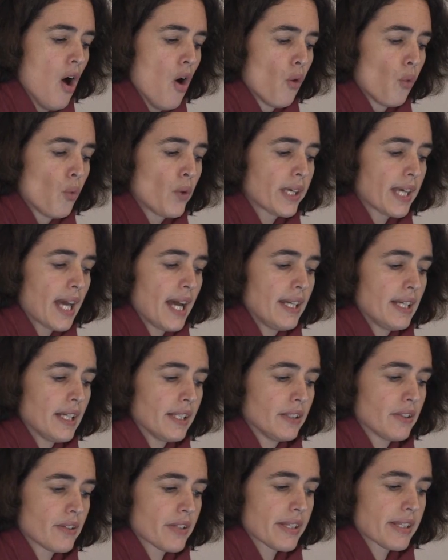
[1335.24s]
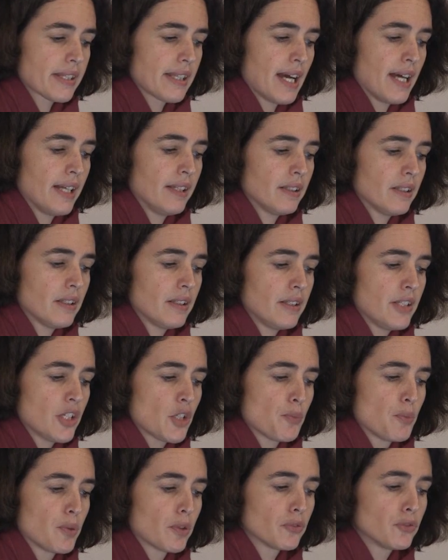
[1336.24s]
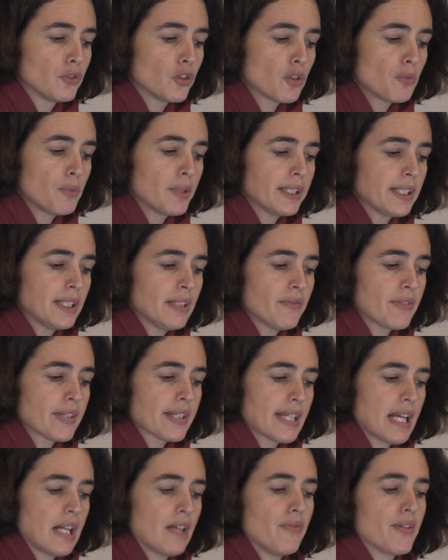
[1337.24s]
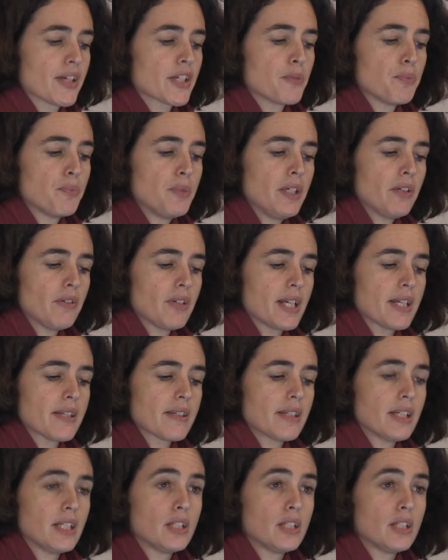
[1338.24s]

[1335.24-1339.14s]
We can understand this performative self-experience